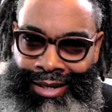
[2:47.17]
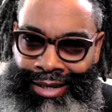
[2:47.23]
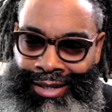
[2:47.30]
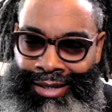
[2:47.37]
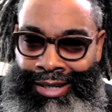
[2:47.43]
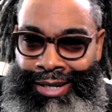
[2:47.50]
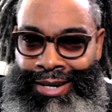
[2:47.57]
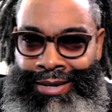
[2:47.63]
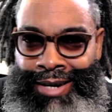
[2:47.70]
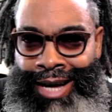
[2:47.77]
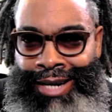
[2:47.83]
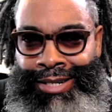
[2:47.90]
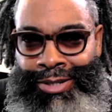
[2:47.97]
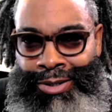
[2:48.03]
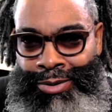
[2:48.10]
Learn
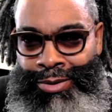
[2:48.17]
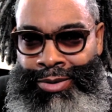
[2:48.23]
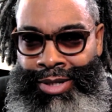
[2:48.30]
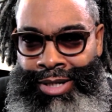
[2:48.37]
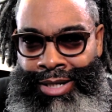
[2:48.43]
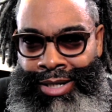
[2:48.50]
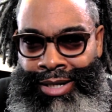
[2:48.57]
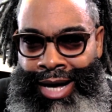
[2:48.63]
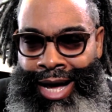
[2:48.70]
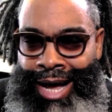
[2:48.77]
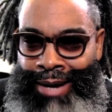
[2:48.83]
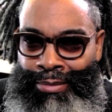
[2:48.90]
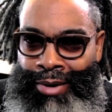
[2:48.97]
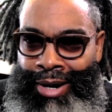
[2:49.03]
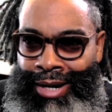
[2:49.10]
how to do the
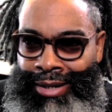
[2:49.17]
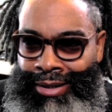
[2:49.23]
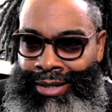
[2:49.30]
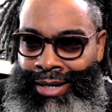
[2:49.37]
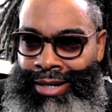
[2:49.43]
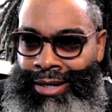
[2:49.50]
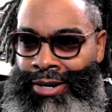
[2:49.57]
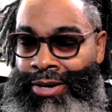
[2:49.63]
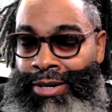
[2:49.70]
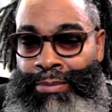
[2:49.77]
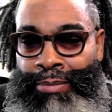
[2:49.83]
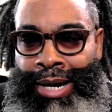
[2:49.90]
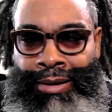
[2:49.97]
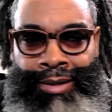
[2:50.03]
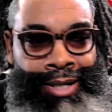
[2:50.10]
eyebrow thing.
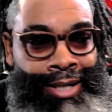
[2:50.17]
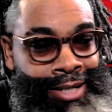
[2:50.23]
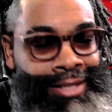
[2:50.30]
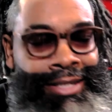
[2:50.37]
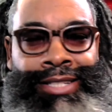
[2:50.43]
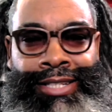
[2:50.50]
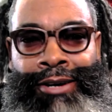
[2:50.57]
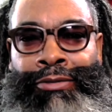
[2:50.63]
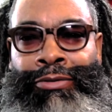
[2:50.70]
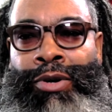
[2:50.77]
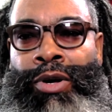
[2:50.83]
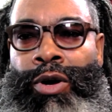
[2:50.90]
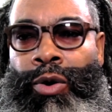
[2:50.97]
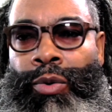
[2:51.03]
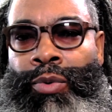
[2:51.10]
Get
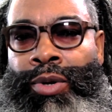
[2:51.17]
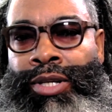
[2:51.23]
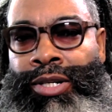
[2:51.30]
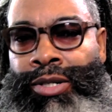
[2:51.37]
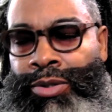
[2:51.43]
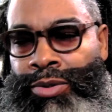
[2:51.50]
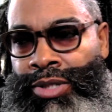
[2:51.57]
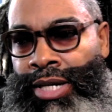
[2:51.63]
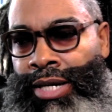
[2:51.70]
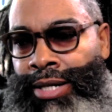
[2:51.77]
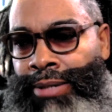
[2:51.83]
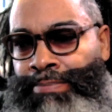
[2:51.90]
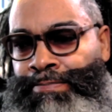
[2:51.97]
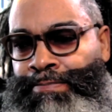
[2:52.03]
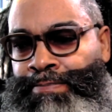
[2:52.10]
yourself one of those
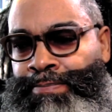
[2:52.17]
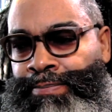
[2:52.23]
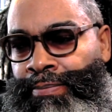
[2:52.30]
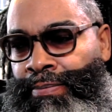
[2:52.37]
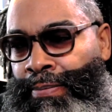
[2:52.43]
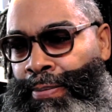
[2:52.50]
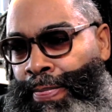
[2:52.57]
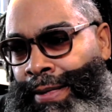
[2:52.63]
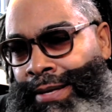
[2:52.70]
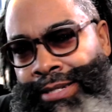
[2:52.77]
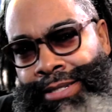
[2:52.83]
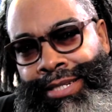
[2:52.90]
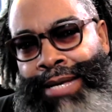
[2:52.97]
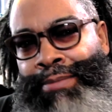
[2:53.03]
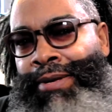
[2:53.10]

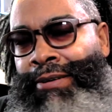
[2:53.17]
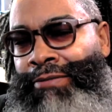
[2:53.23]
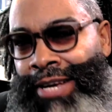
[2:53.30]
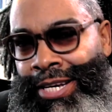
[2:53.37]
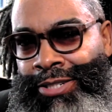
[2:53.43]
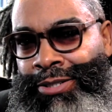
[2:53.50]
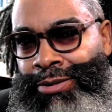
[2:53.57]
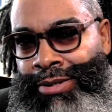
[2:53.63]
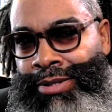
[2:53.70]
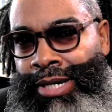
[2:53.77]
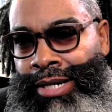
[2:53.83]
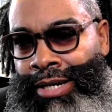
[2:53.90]
steaming facial